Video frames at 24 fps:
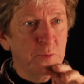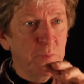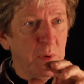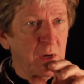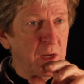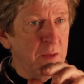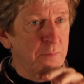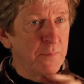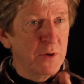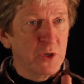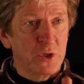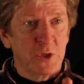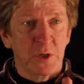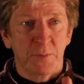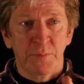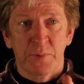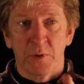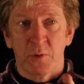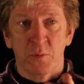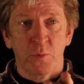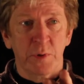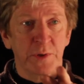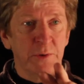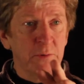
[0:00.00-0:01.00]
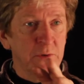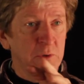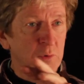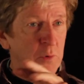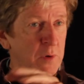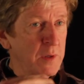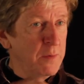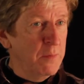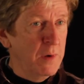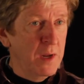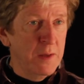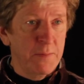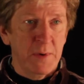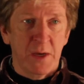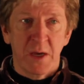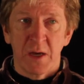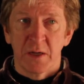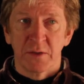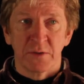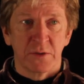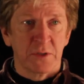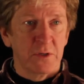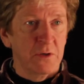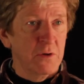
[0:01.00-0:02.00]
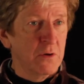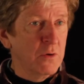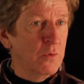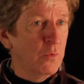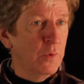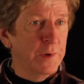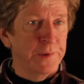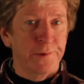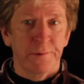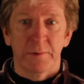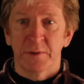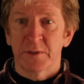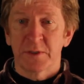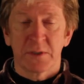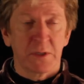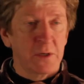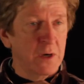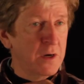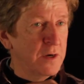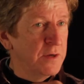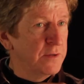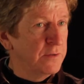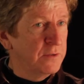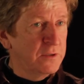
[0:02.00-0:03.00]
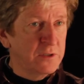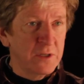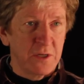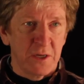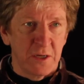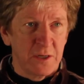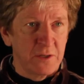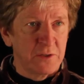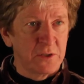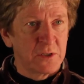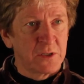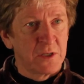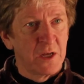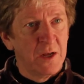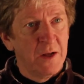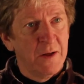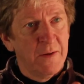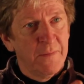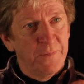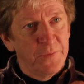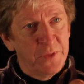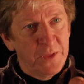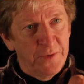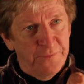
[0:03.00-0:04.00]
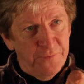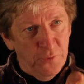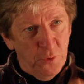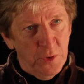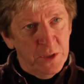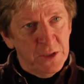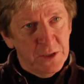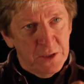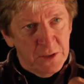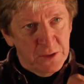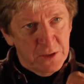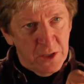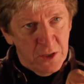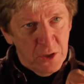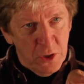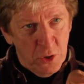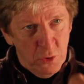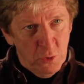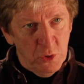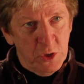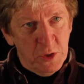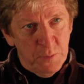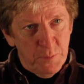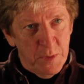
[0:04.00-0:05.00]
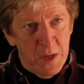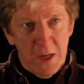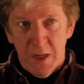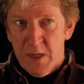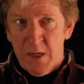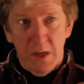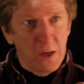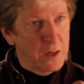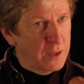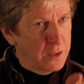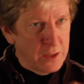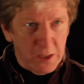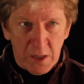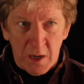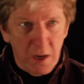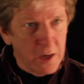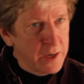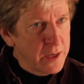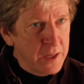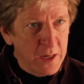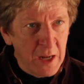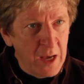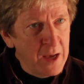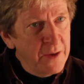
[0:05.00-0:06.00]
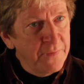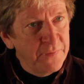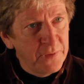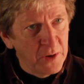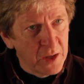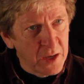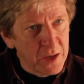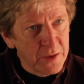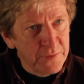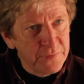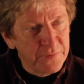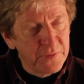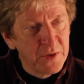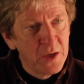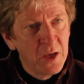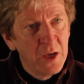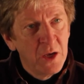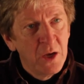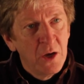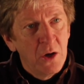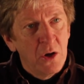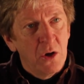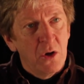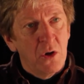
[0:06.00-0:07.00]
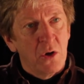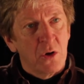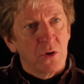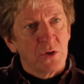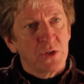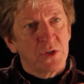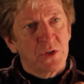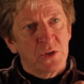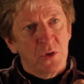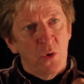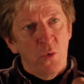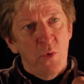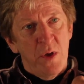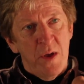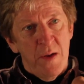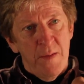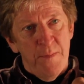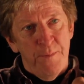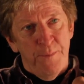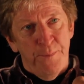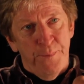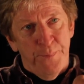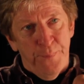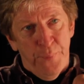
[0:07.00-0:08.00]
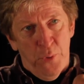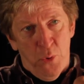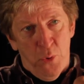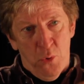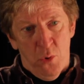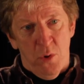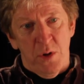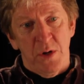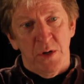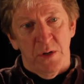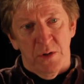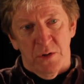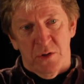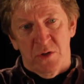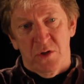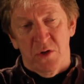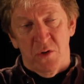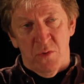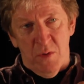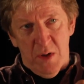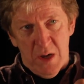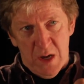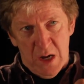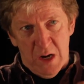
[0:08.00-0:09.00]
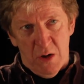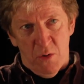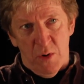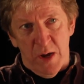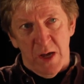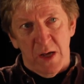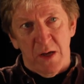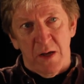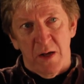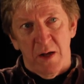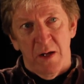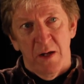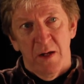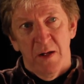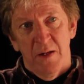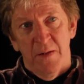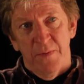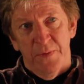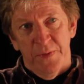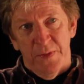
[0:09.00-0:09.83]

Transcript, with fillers: whether it's Billy Bishop or whether it's William Lyon Mackenzie or whether it's the guy in Seeds, the voices that you speak and the guy in Half Life are so important to Eric